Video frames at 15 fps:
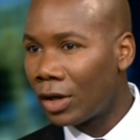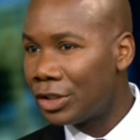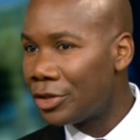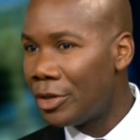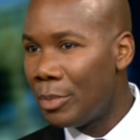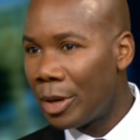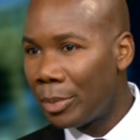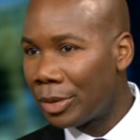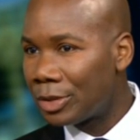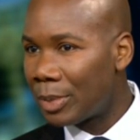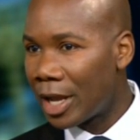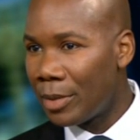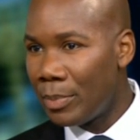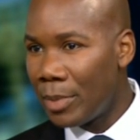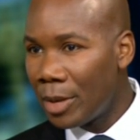or do the members
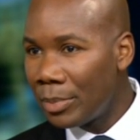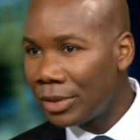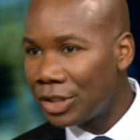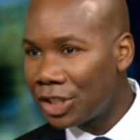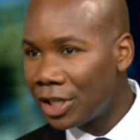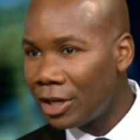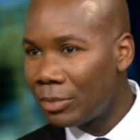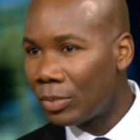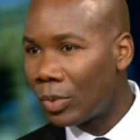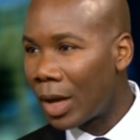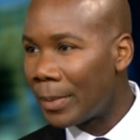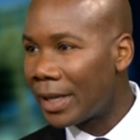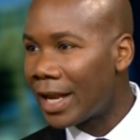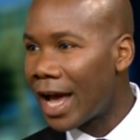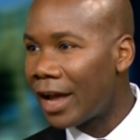pay a membership? I
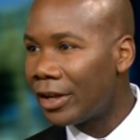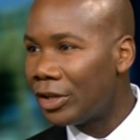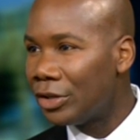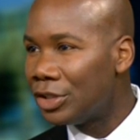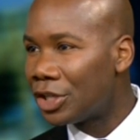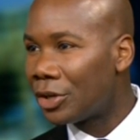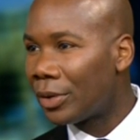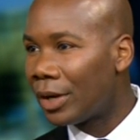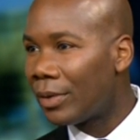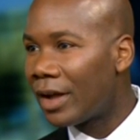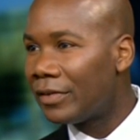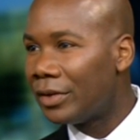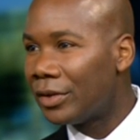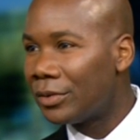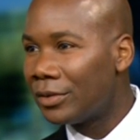mean, how do you generate revenue?